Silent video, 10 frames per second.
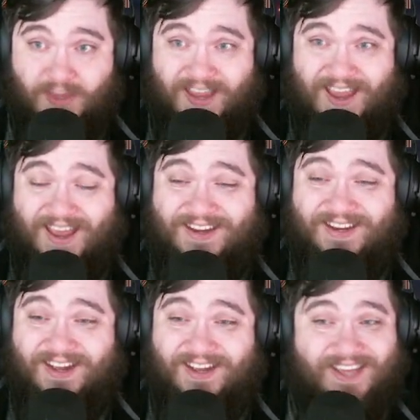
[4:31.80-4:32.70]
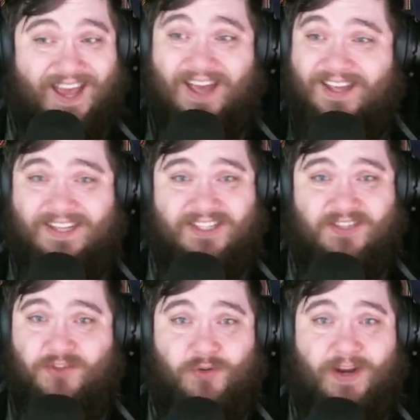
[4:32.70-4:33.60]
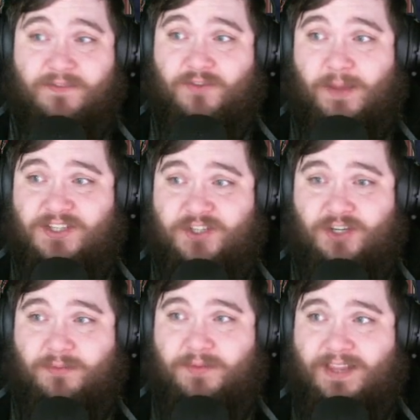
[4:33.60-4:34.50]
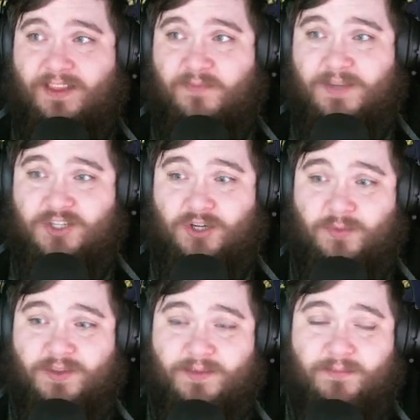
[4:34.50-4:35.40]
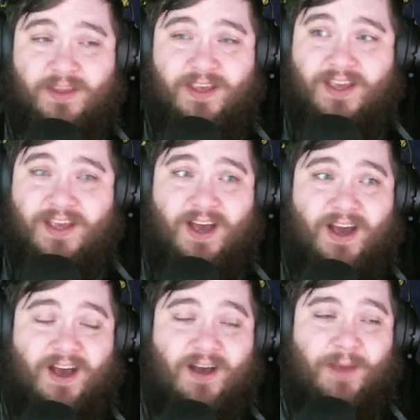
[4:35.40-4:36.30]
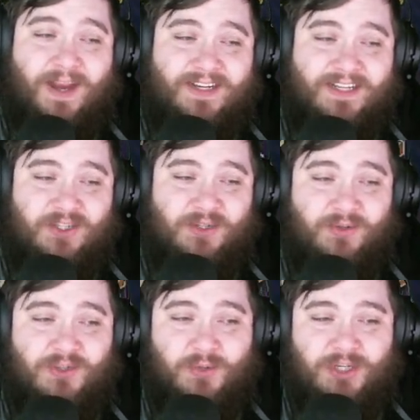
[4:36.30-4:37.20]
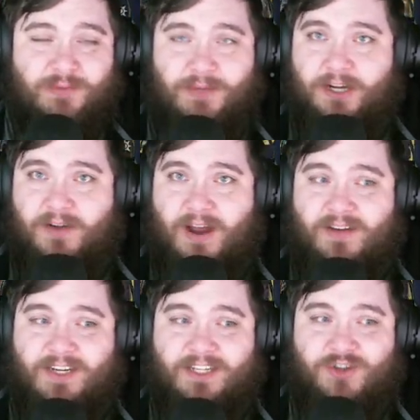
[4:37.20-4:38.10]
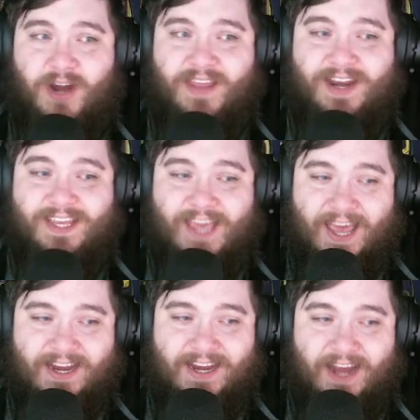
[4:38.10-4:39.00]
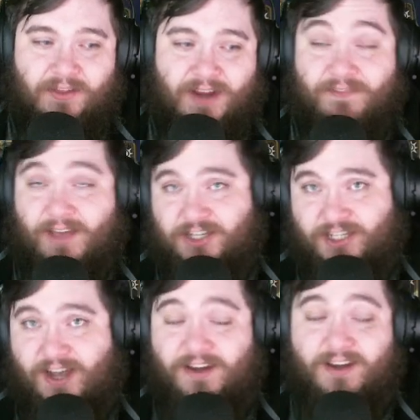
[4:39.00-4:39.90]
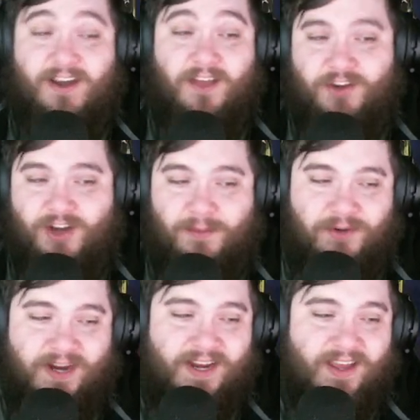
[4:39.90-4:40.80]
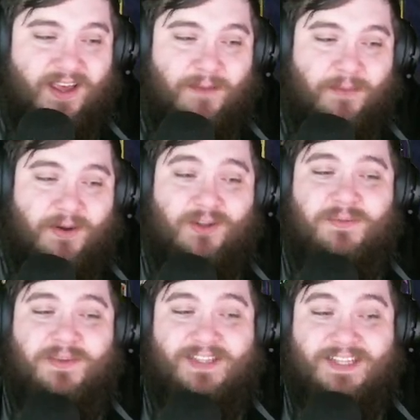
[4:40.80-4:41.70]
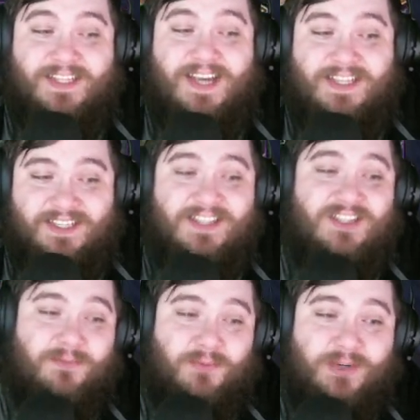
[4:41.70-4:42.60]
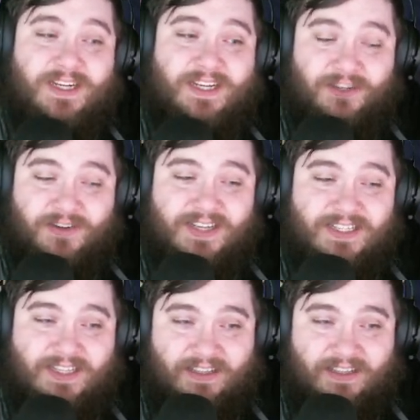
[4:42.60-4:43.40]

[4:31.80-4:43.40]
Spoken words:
And yeah, it's great for my Serb. I love my Serb with him. I need to switch some gear around and try that again now that I've actually gotten another upgrade, but ultimately has done some pretty crazy